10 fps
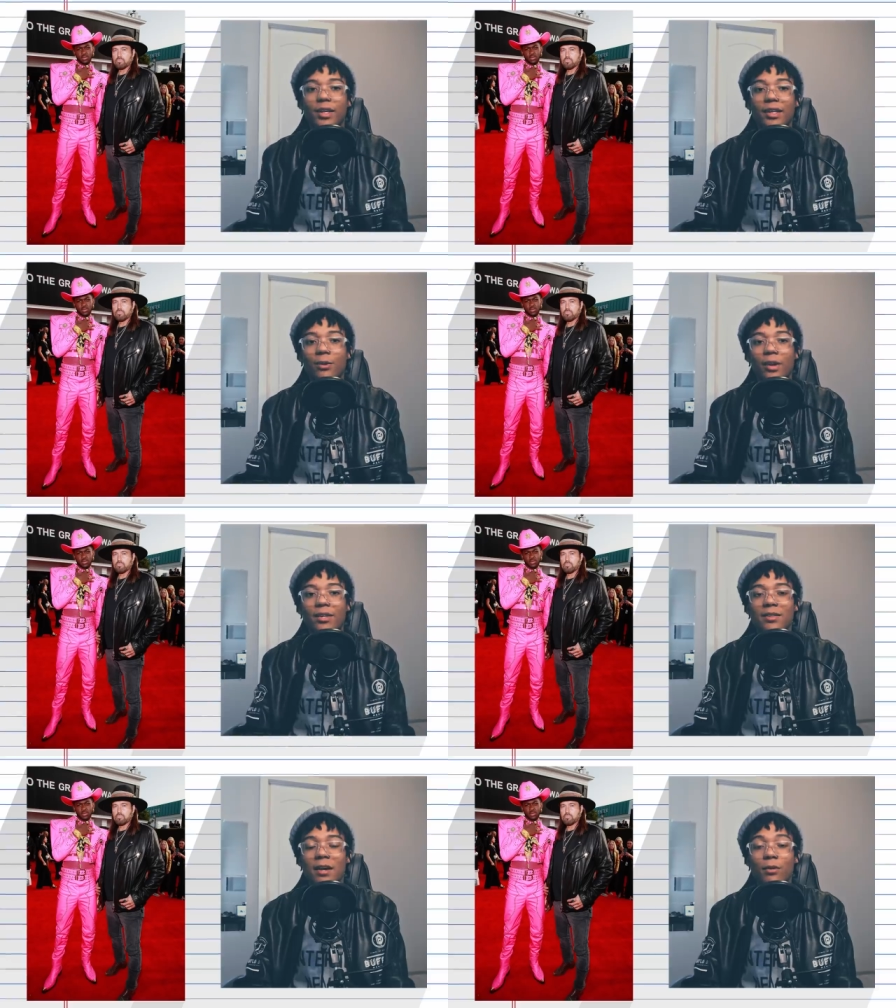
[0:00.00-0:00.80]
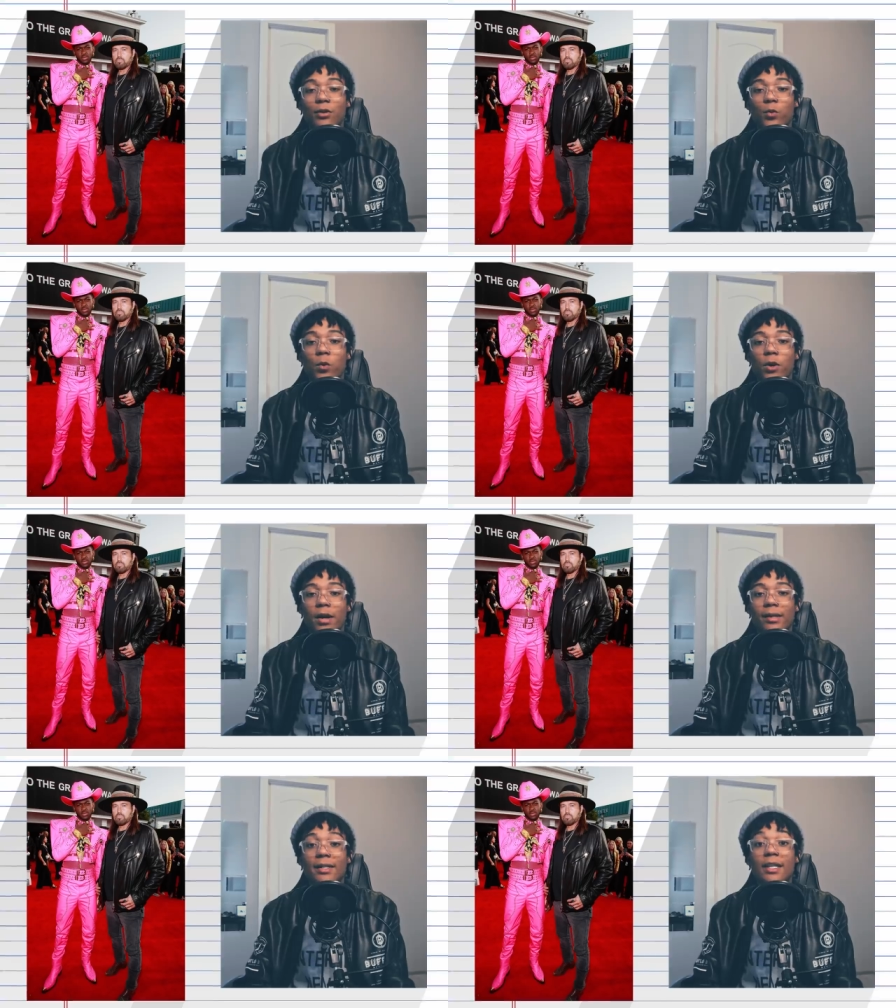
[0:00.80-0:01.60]
Billy Ray Cyrus wore
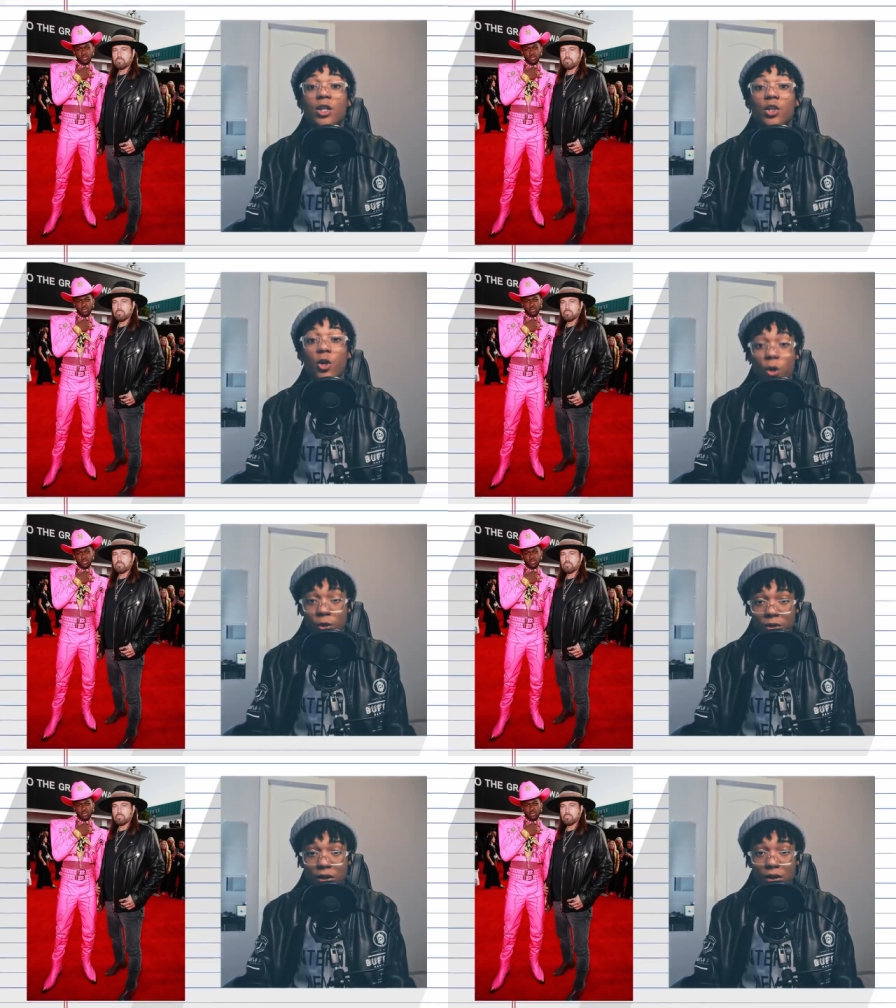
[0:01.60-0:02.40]
a t-shirt